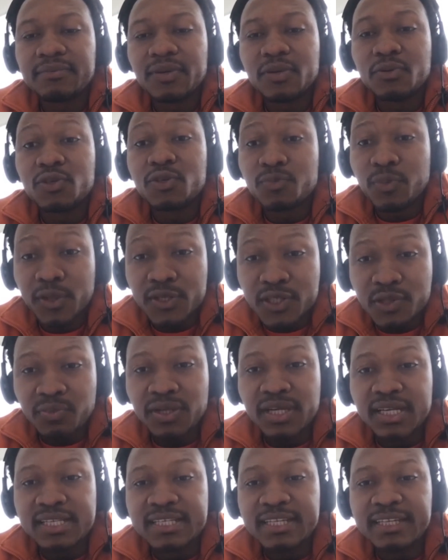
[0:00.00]

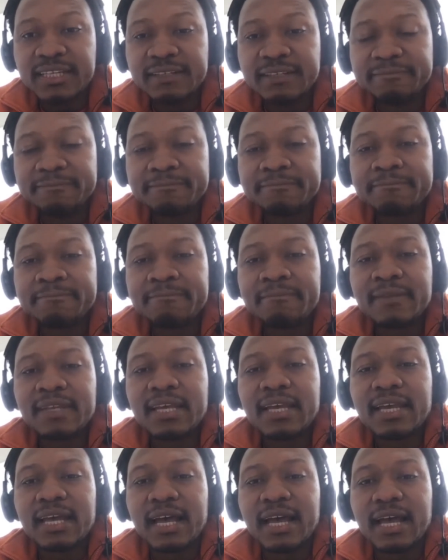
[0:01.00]
responsibility,
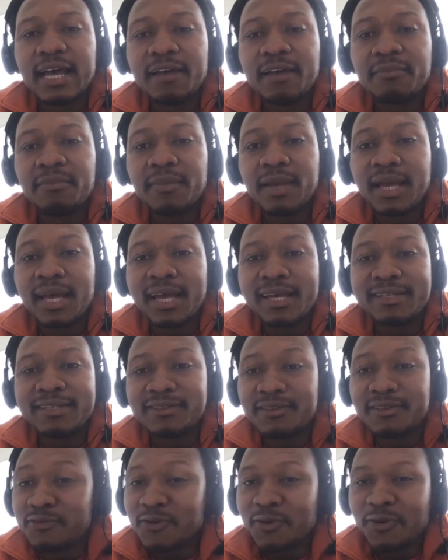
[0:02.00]

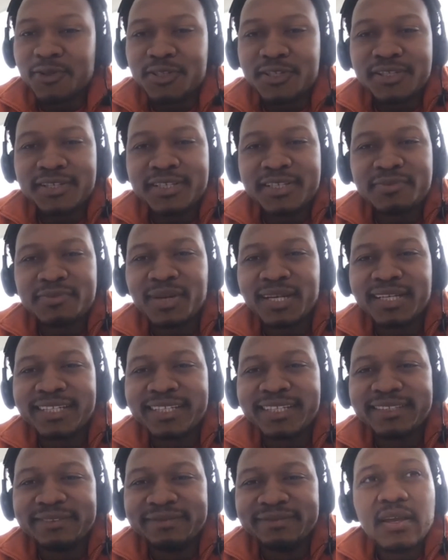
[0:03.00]
and of course,
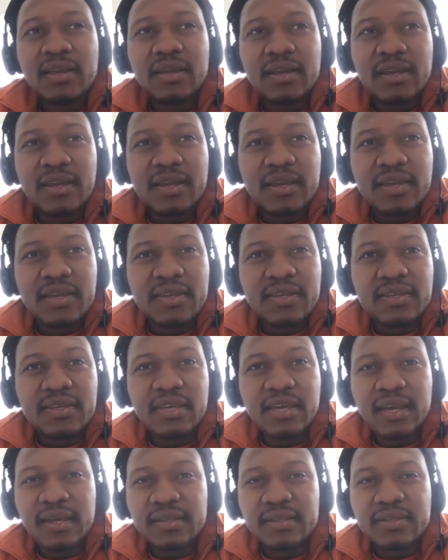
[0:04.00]
spending.
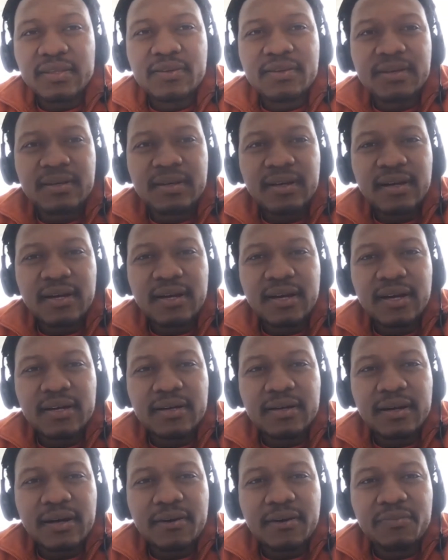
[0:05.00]
Yeah, I think
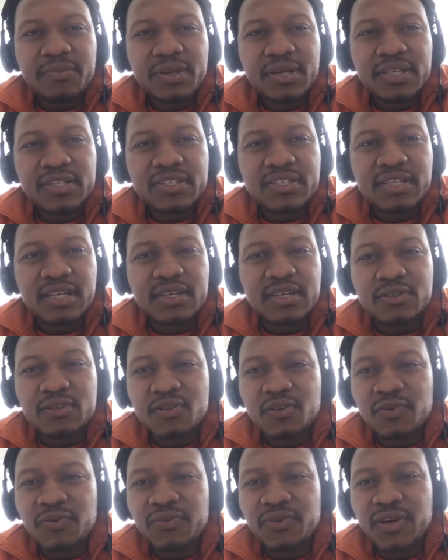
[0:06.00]
our biggest challenge
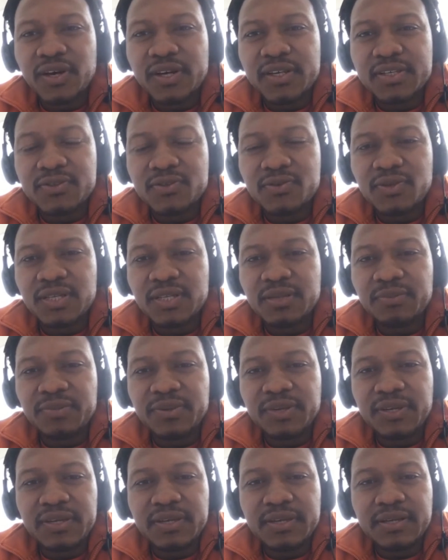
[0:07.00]
so far has really
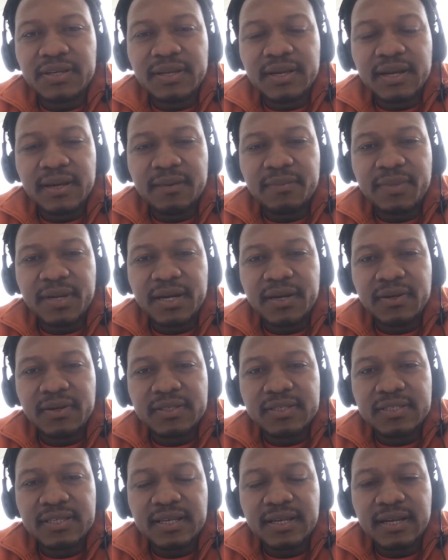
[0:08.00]
been
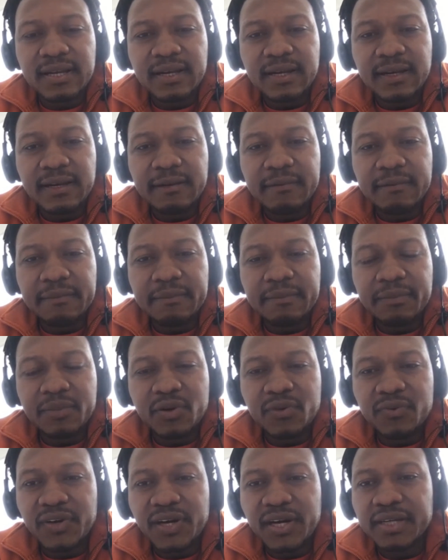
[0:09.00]
about
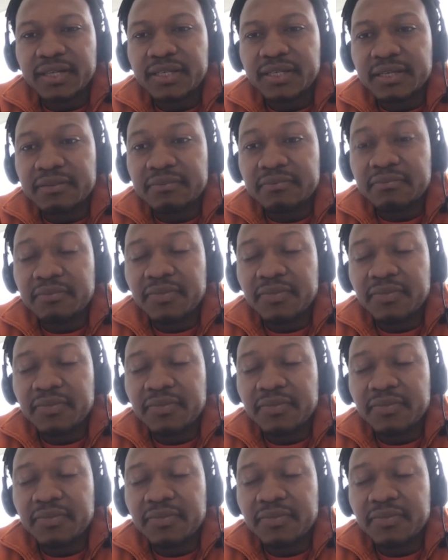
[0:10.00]
providing